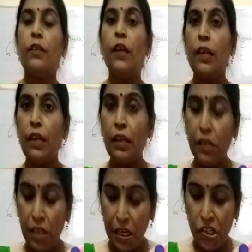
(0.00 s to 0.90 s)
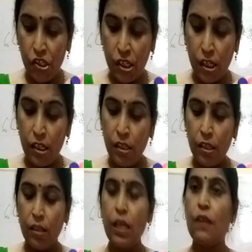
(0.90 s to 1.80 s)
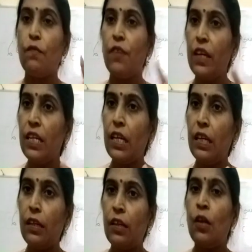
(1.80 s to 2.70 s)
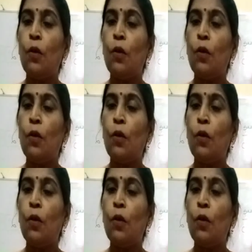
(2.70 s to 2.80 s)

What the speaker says: Then irrigation. Then weeding.